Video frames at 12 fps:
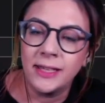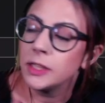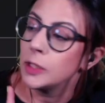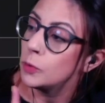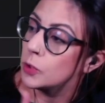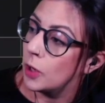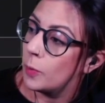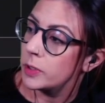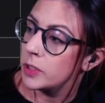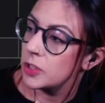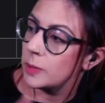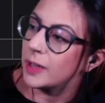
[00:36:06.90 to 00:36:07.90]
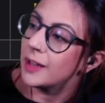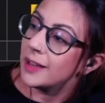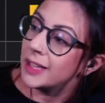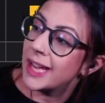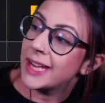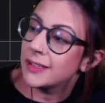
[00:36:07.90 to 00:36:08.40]
you don't want to do a
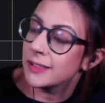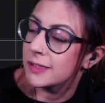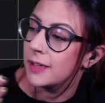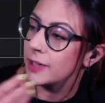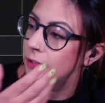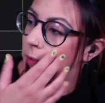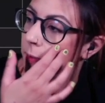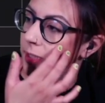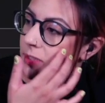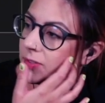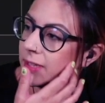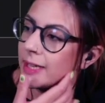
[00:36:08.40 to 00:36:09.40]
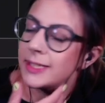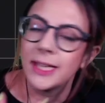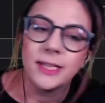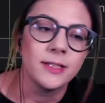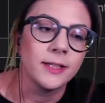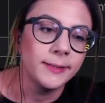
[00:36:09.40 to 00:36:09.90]
client-side request for that
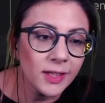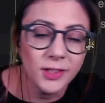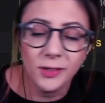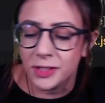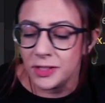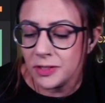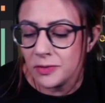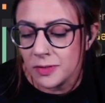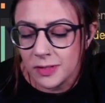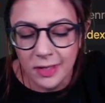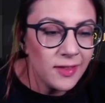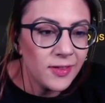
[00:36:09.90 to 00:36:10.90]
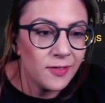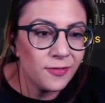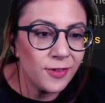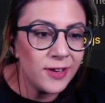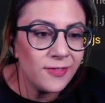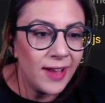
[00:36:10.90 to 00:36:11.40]
data, you can use the
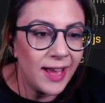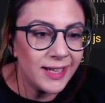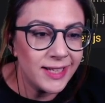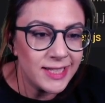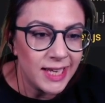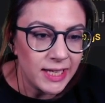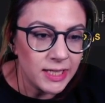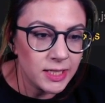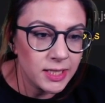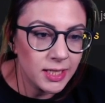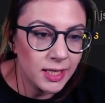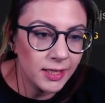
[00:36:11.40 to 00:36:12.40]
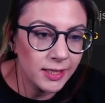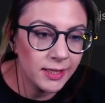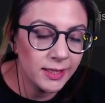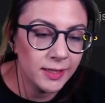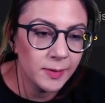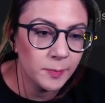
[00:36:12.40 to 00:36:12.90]
revalidate
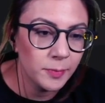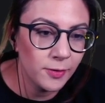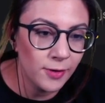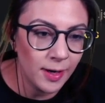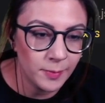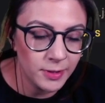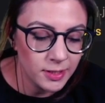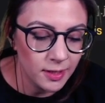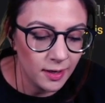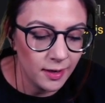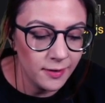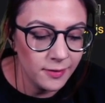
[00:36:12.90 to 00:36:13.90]
parameter.